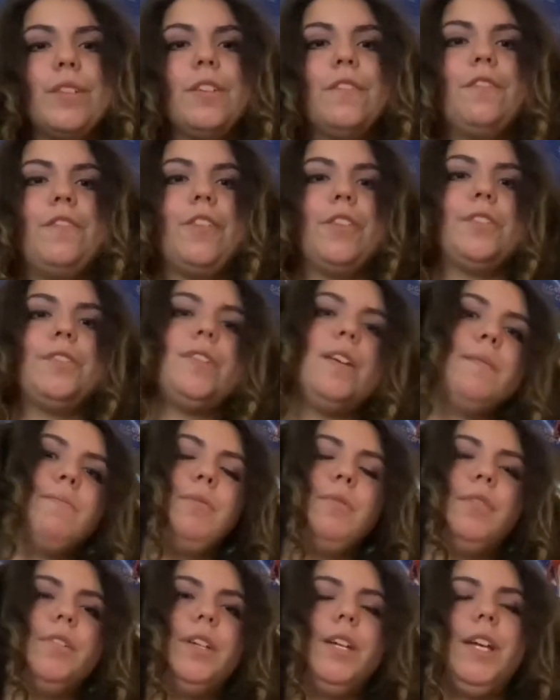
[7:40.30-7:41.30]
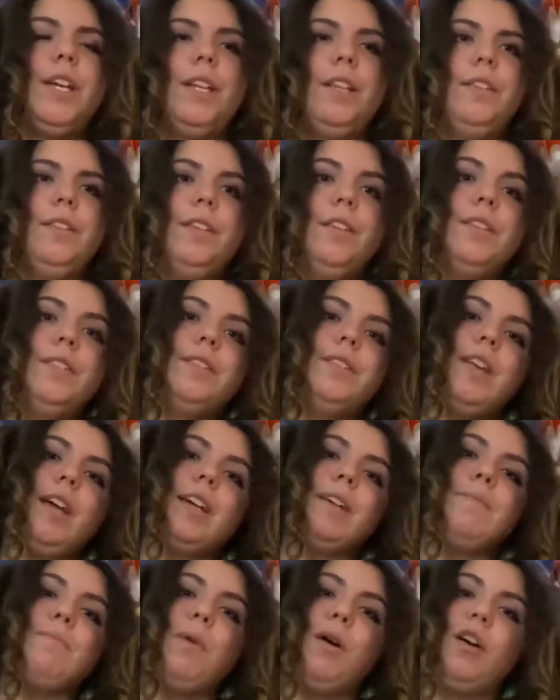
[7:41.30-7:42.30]
For example, in the
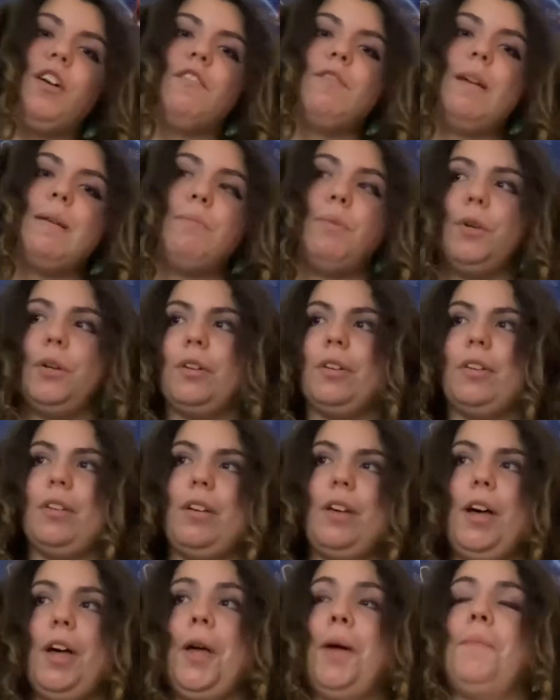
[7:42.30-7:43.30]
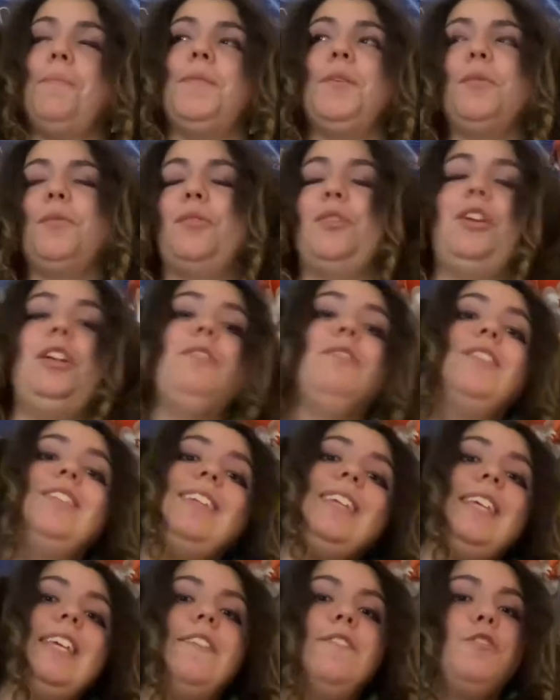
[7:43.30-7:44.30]
second part of my book, don't want to
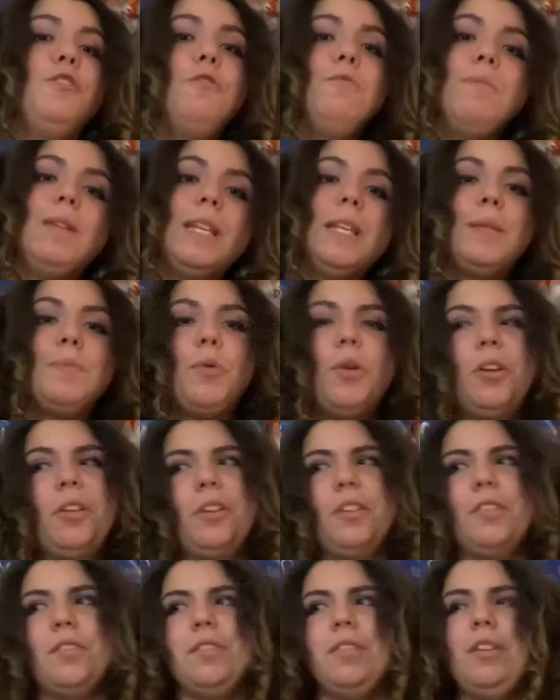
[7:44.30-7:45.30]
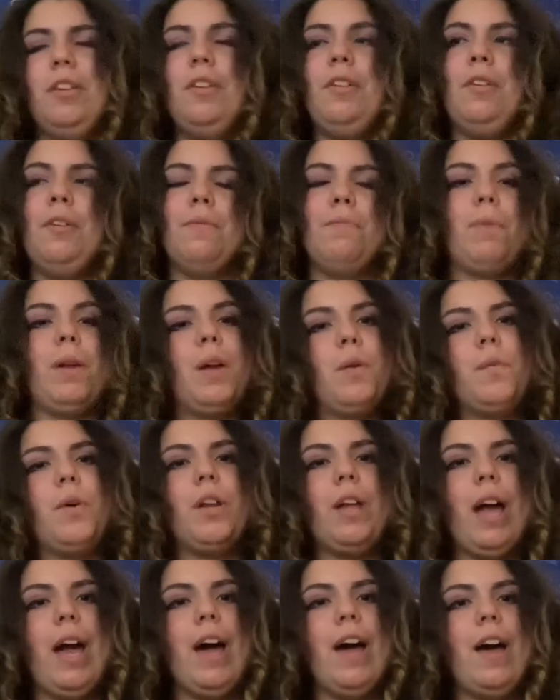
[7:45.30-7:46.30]
really give too many spoilers, but I
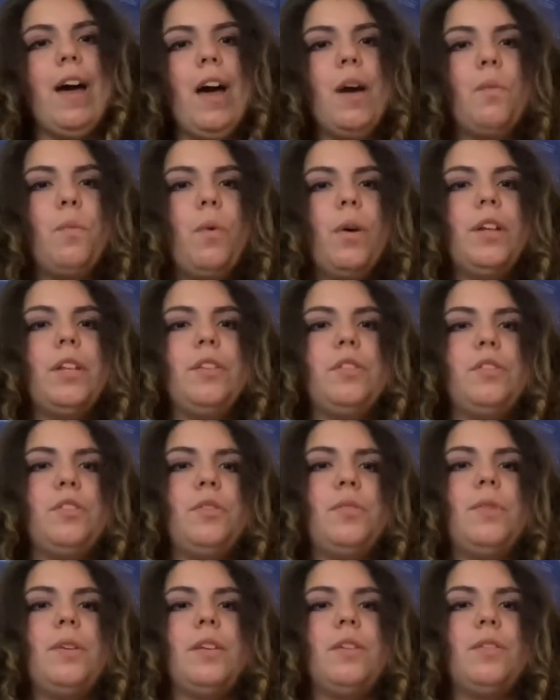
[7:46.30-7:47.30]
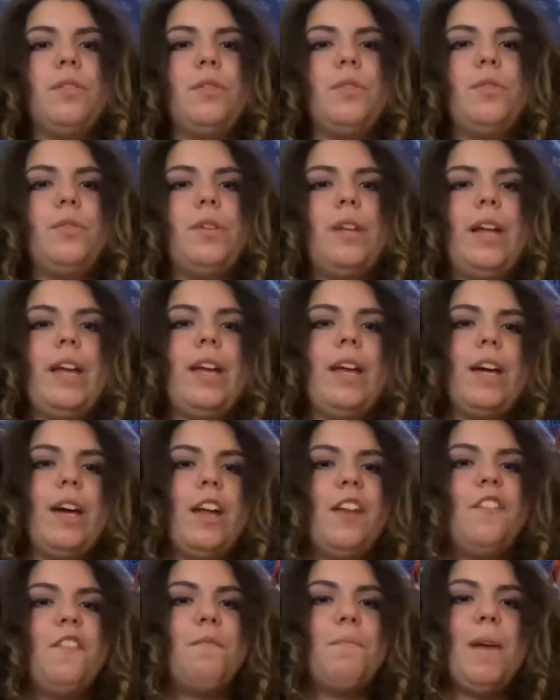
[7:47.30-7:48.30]
wanted to include a
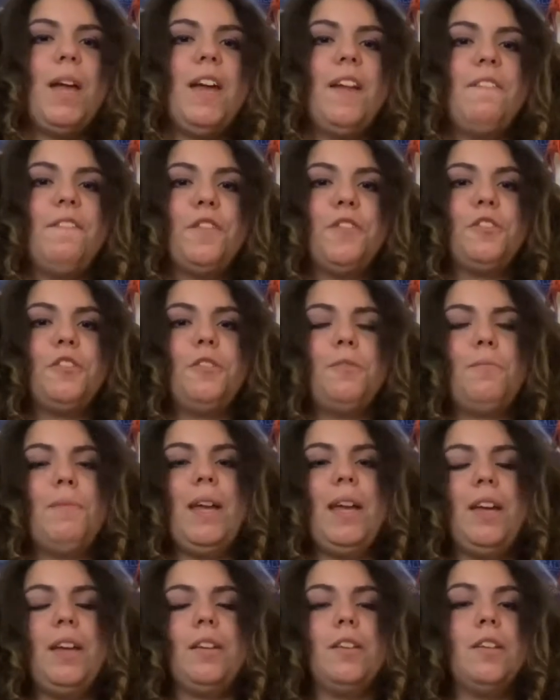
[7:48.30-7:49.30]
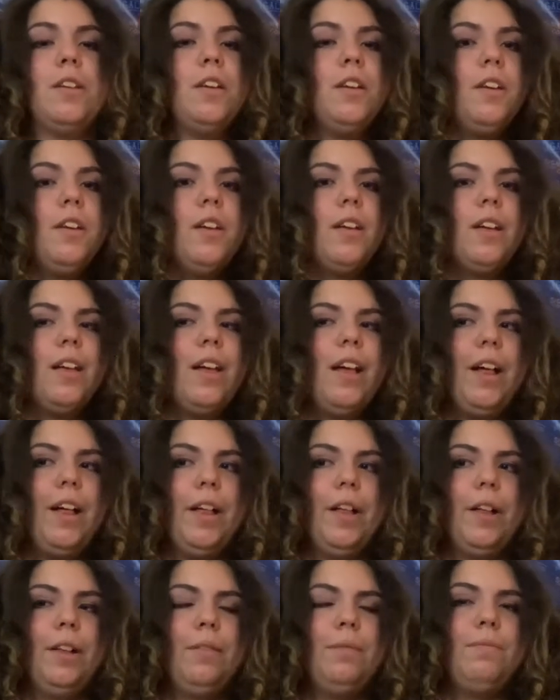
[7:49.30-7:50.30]
kind of man versus man
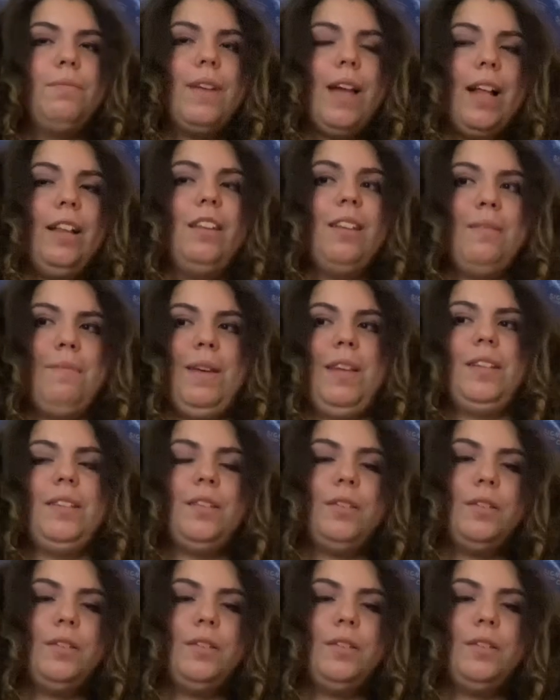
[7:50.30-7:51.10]
element